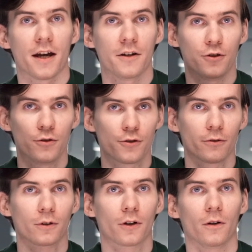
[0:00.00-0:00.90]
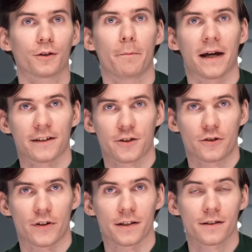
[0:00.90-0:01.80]
a new tool called Package
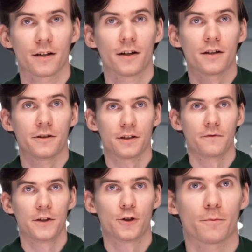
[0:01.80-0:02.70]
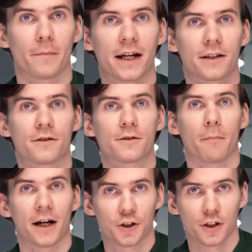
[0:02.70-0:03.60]
Traits, this feature makes it
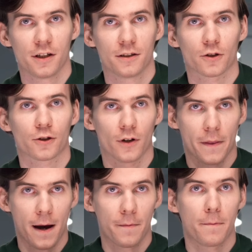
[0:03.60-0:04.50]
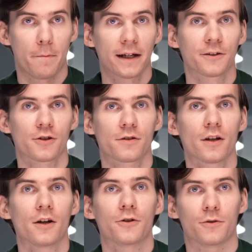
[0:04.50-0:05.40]
much easier to adapt packages
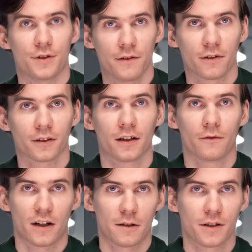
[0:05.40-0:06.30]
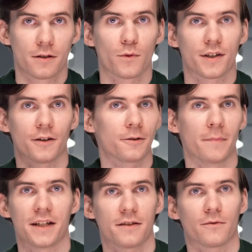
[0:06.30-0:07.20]
to different environments without
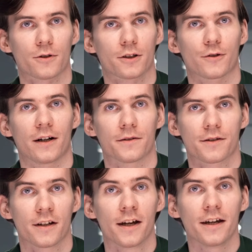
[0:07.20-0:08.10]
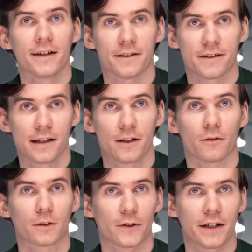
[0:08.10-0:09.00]
massive workarounds. Instead
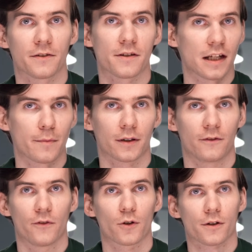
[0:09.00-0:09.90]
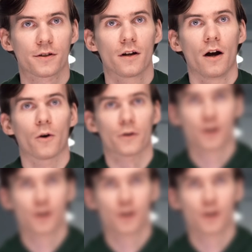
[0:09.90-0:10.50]
of creating separate forks or